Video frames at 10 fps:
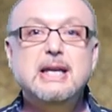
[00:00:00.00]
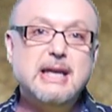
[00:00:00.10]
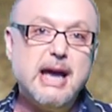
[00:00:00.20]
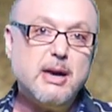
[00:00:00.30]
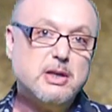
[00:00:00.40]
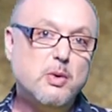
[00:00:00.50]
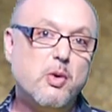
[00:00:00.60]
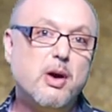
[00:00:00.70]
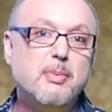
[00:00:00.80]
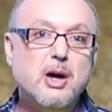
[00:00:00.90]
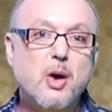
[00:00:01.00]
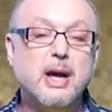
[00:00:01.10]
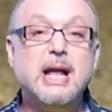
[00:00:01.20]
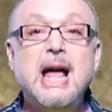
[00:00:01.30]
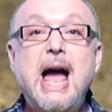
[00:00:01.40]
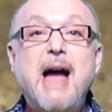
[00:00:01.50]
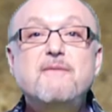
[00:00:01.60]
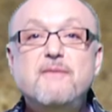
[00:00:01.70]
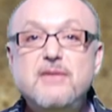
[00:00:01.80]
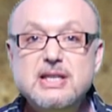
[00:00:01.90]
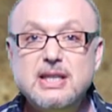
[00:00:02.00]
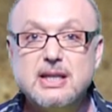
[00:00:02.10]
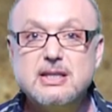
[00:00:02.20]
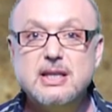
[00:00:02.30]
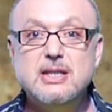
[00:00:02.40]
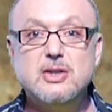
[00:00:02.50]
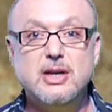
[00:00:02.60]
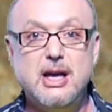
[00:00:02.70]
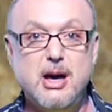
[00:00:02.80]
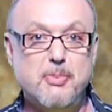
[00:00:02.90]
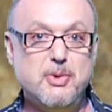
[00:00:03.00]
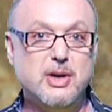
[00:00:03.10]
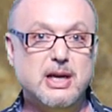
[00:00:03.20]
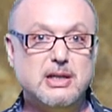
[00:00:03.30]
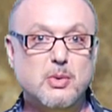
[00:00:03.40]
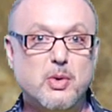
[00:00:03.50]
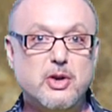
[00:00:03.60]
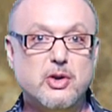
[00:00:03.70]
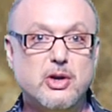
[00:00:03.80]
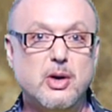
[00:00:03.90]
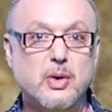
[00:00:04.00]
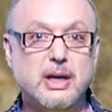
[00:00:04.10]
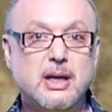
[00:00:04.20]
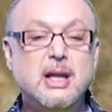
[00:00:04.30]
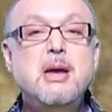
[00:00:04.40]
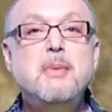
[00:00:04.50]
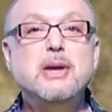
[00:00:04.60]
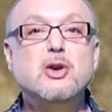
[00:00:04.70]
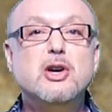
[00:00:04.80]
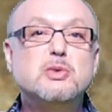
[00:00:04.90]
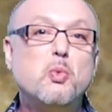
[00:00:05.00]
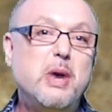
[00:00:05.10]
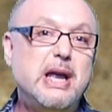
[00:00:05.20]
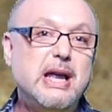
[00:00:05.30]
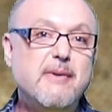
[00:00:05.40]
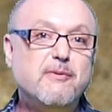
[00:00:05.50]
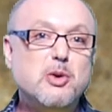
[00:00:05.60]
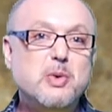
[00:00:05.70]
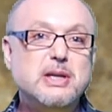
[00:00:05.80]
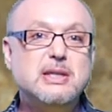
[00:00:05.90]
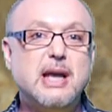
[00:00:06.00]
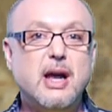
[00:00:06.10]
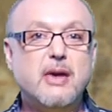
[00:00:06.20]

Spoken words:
get to where I'm going. And physics is going to help you get to where you're going because we influence